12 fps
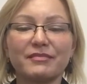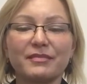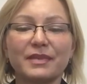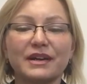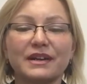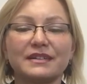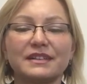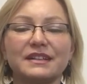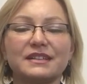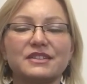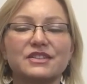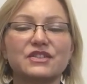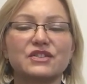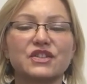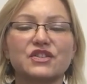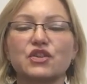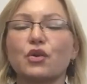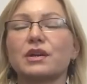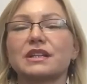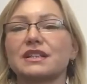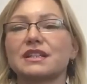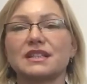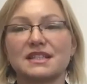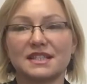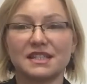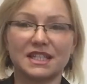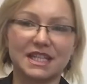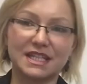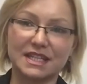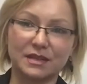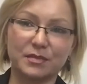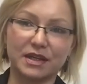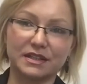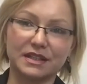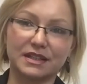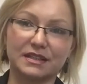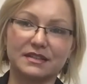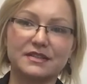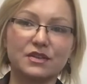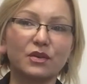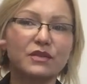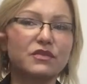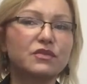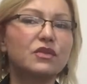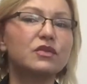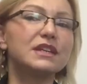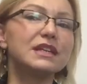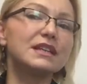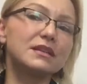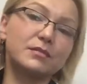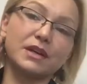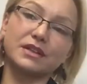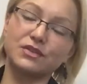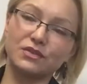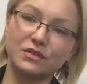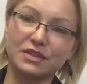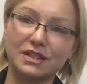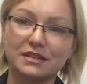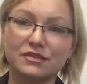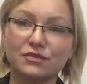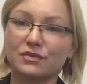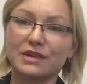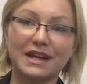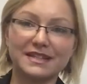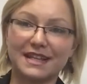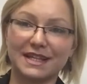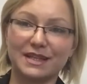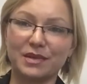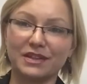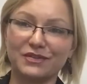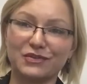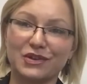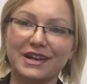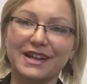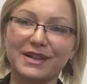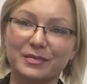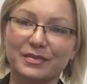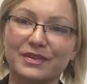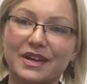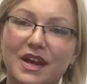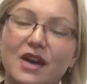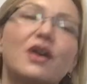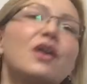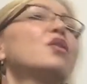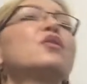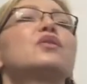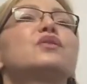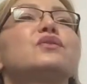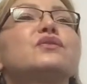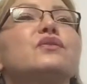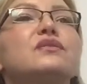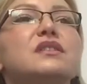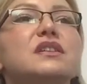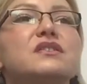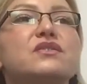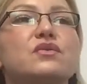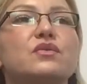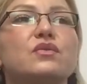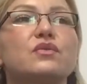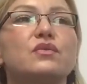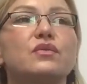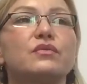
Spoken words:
by just showing that he doesn't need anybody. So if you don't need anybody, you don't need to ask anybody for help, or you don't need to